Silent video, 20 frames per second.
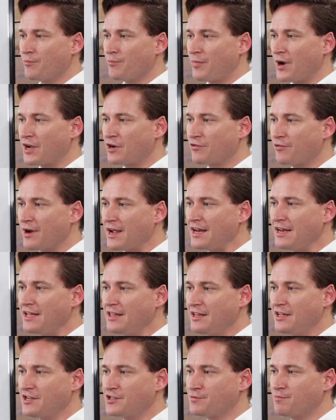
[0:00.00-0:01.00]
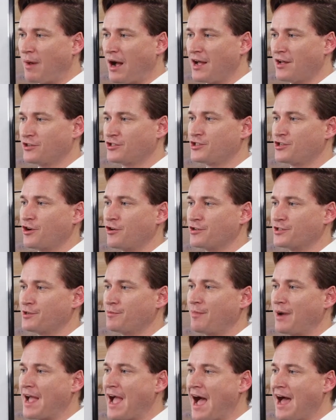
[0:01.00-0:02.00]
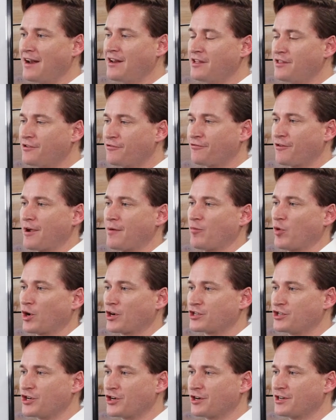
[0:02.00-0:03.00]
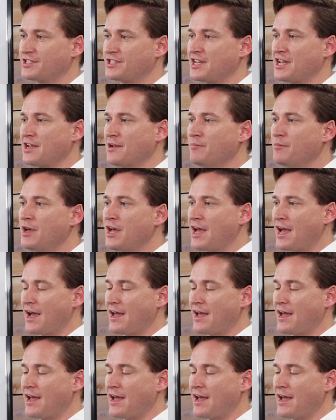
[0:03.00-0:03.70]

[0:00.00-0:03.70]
By creating these milestones and by adding the framework to your team